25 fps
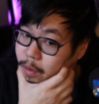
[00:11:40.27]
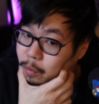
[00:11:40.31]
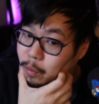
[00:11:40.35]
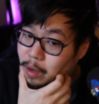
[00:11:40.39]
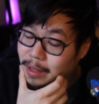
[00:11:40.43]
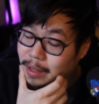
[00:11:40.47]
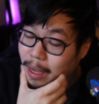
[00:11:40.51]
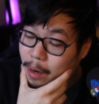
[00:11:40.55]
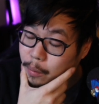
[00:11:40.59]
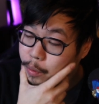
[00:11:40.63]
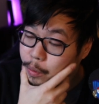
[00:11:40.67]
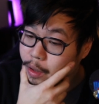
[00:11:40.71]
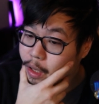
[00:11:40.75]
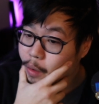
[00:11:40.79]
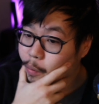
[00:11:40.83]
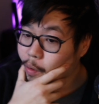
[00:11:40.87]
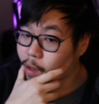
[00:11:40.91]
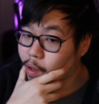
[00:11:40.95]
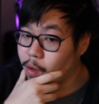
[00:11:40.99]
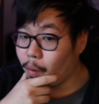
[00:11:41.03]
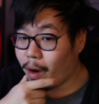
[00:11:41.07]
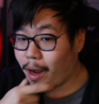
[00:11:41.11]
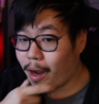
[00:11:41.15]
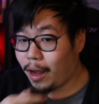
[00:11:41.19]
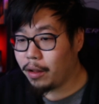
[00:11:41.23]
Worked out really,
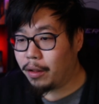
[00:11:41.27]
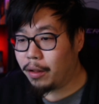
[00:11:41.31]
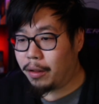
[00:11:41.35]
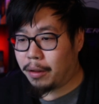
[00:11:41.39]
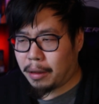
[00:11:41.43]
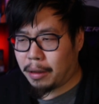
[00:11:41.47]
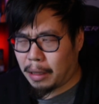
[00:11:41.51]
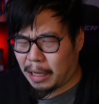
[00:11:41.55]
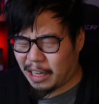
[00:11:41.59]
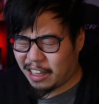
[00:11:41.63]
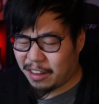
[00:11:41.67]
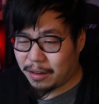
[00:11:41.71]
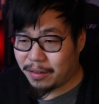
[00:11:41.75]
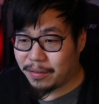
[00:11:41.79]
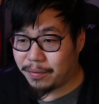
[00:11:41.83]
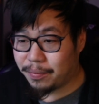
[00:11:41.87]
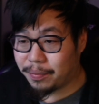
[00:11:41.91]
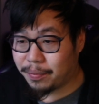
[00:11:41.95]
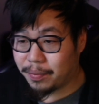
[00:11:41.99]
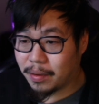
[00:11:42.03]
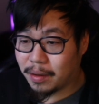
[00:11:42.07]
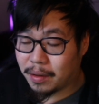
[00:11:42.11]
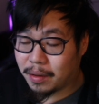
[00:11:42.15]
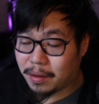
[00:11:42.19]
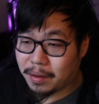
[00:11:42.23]
really well.
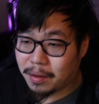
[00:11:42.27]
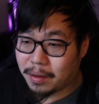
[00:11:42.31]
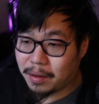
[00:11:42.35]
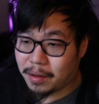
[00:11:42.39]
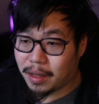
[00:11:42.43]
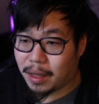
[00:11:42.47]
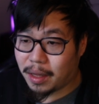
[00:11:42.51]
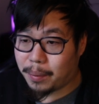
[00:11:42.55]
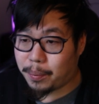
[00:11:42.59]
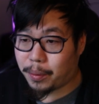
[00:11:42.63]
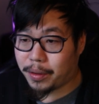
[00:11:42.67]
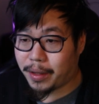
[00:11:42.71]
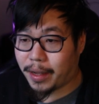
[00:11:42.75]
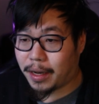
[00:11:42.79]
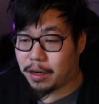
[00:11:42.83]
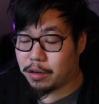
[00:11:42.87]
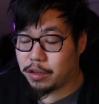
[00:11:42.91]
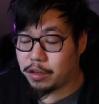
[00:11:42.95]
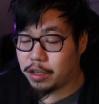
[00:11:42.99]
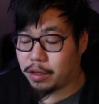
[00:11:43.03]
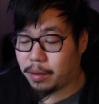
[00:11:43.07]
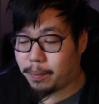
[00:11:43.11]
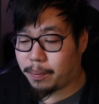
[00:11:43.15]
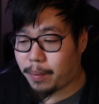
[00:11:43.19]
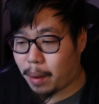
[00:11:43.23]
Put the
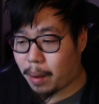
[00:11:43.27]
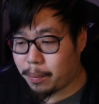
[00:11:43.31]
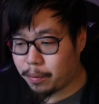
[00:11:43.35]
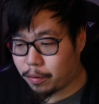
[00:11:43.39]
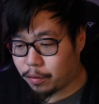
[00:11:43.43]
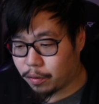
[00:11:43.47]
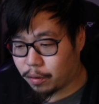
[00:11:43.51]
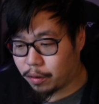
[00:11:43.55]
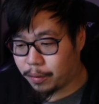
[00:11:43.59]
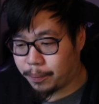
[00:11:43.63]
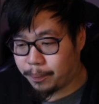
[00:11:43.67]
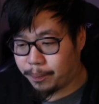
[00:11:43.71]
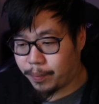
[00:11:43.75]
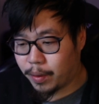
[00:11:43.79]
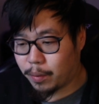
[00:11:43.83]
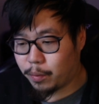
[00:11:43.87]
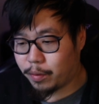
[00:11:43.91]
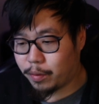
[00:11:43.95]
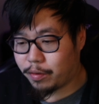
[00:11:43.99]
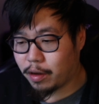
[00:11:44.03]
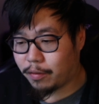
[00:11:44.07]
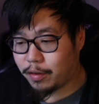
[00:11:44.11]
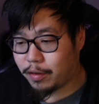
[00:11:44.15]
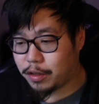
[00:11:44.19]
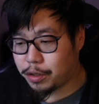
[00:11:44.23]
energy on the Bulbasaur.
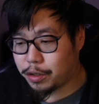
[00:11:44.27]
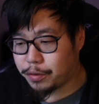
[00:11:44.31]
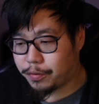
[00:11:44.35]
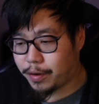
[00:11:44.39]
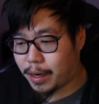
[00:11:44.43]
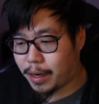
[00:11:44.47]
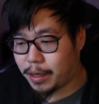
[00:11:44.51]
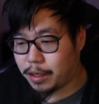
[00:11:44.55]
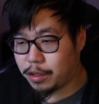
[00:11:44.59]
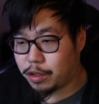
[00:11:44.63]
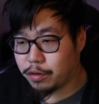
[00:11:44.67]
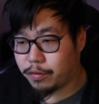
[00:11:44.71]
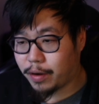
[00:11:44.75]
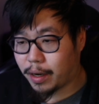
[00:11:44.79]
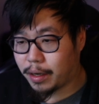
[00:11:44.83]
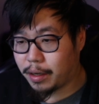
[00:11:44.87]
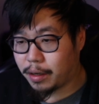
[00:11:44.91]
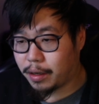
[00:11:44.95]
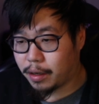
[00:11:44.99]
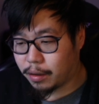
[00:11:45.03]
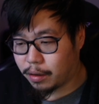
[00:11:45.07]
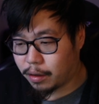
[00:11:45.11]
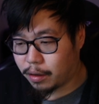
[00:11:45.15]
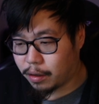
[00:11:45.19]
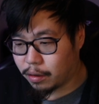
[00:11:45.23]
We still have a Giovanni.
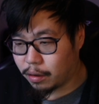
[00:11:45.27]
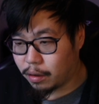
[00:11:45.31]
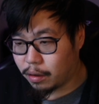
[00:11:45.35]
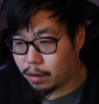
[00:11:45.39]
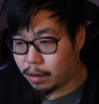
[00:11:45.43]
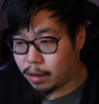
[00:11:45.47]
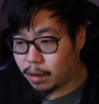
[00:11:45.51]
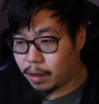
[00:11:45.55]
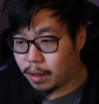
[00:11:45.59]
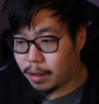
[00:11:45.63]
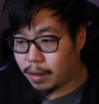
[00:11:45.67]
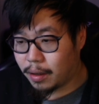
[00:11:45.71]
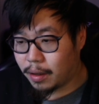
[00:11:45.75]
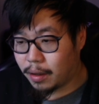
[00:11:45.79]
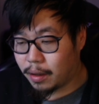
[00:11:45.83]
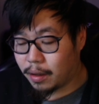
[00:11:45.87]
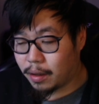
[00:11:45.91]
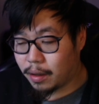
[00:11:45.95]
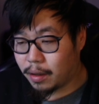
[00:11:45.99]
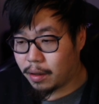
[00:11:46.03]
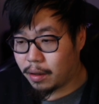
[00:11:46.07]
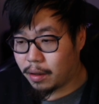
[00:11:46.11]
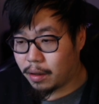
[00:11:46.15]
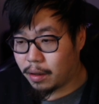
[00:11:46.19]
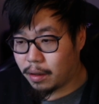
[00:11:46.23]
Giovanni can kill.
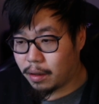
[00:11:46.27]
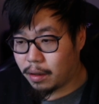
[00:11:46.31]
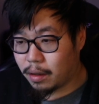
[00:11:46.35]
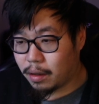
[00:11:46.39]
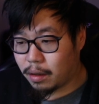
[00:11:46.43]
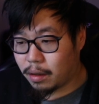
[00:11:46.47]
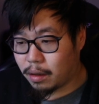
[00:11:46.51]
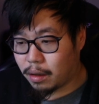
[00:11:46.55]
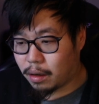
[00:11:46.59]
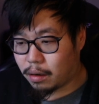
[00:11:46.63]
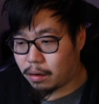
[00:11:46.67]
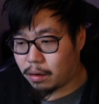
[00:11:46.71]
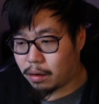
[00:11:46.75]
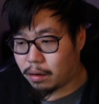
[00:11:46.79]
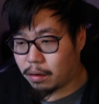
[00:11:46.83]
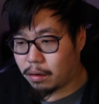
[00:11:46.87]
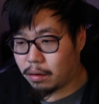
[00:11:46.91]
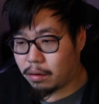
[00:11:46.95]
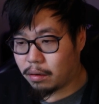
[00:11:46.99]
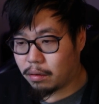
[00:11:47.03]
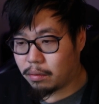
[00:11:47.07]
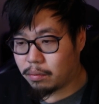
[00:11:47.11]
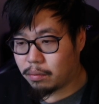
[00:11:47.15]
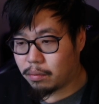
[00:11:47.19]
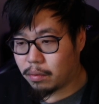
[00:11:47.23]

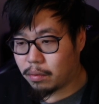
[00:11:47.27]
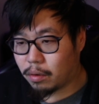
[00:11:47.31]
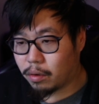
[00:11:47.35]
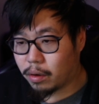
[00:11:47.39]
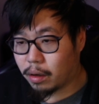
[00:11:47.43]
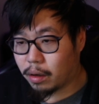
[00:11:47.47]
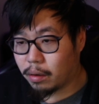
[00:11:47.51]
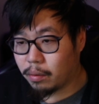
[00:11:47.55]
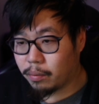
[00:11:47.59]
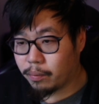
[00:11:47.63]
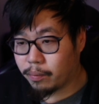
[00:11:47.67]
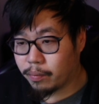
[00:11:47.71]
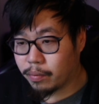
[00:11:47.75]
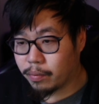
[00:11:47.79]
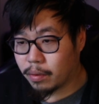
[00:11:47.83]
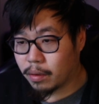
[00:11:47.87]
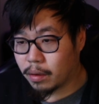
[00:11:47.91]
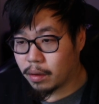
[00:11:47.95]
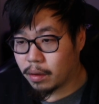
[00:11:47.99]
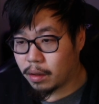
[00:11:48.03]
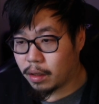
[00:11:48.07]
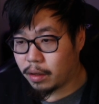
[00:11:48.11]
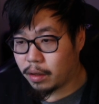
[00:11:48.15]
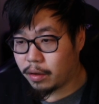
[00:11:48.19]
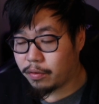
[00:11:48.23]
Okay.
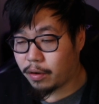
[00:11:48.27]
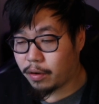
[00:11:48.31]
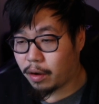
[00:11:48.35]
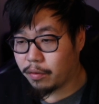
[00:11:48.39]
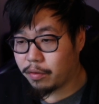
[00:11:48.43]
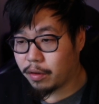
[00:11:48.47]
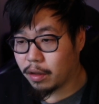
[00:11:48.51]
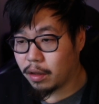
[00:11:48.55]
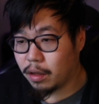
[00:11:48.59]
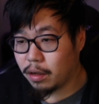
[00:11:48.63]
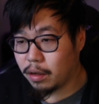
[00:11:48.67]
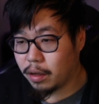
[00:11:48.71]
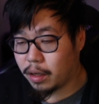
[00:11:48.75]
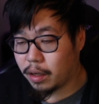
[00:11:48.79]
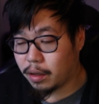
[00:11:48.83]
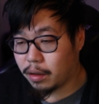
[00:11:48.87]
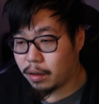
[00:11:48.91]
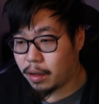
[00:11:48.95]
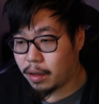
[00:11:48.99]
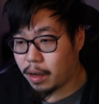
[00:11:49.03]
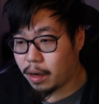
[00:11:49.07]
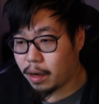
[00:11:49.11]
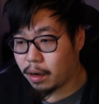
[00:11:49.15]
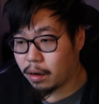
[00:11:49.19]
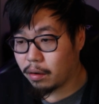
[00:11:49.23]
He evolves the
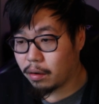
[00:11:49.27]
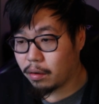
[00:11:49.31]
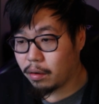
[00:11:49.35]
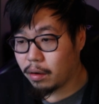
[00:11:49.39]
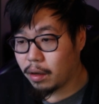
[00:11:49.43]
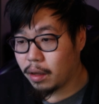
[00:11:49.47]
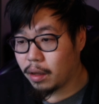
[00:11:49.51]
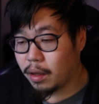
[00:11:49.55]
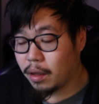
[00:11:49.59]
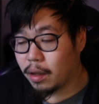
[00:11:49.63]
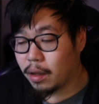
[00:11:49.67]
Lilligant there,